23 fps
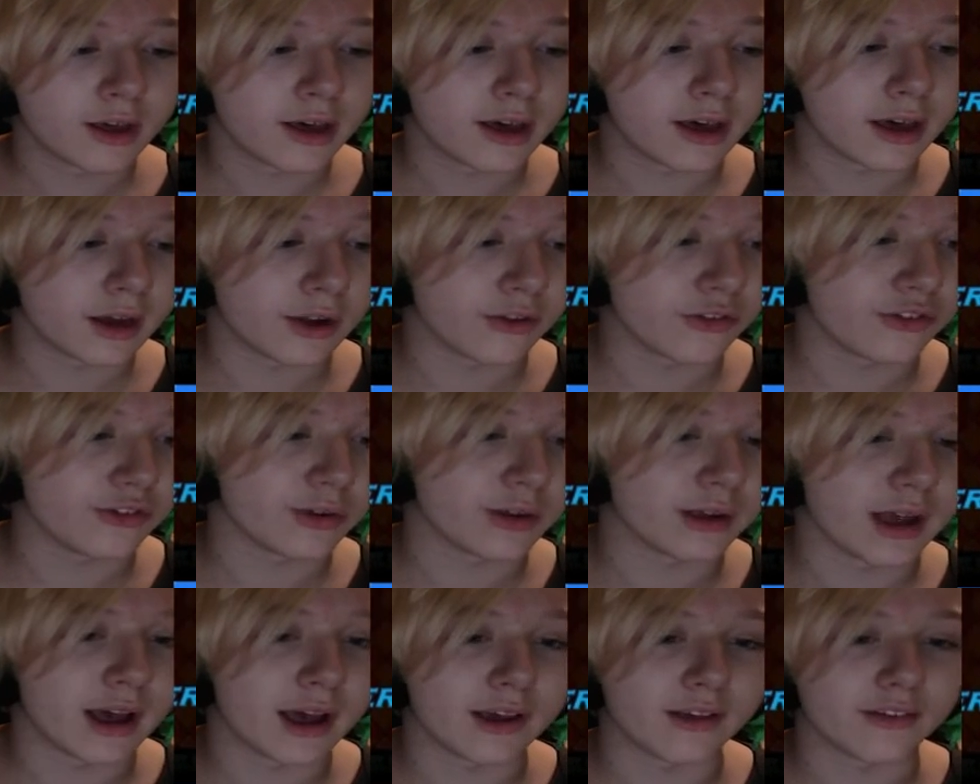And I'll see you
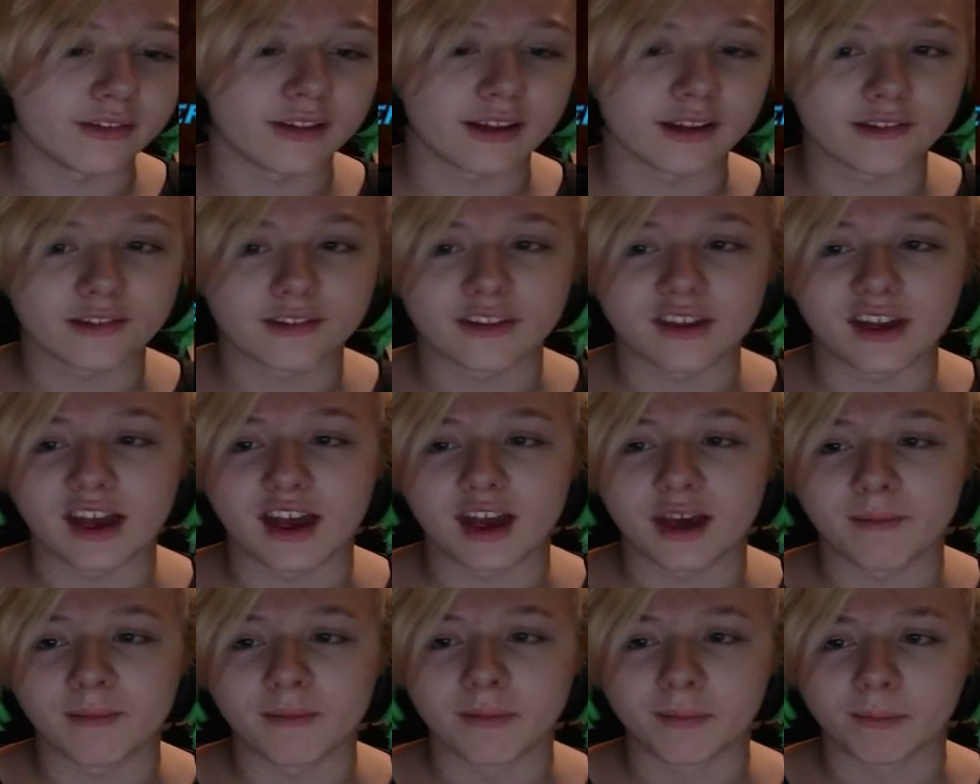guys next
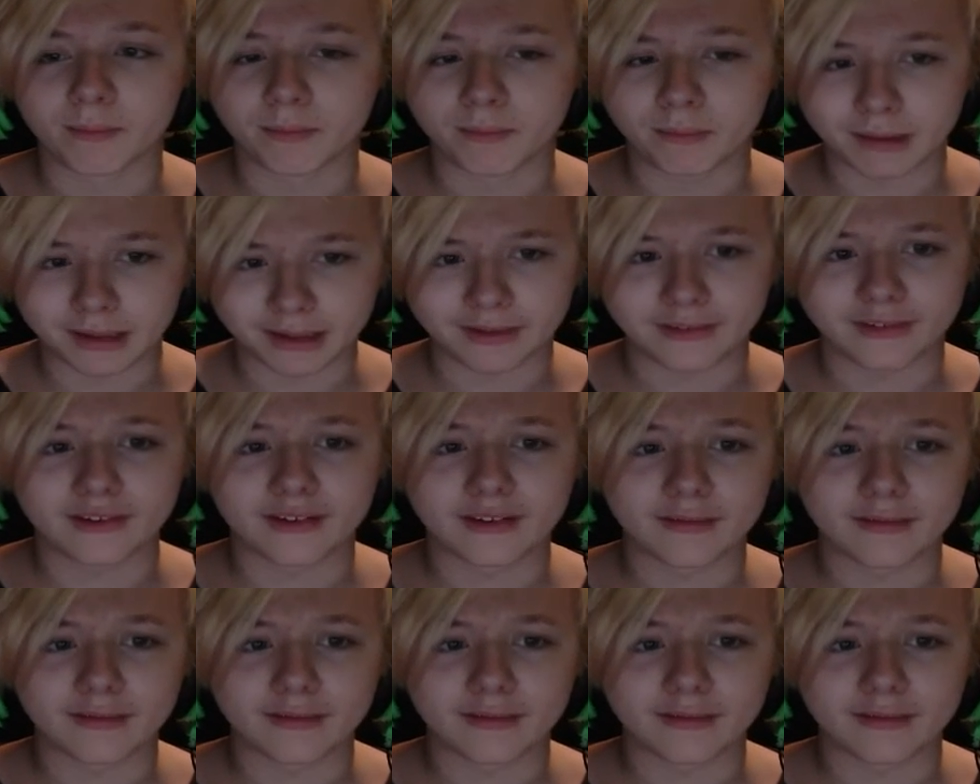time. Peace.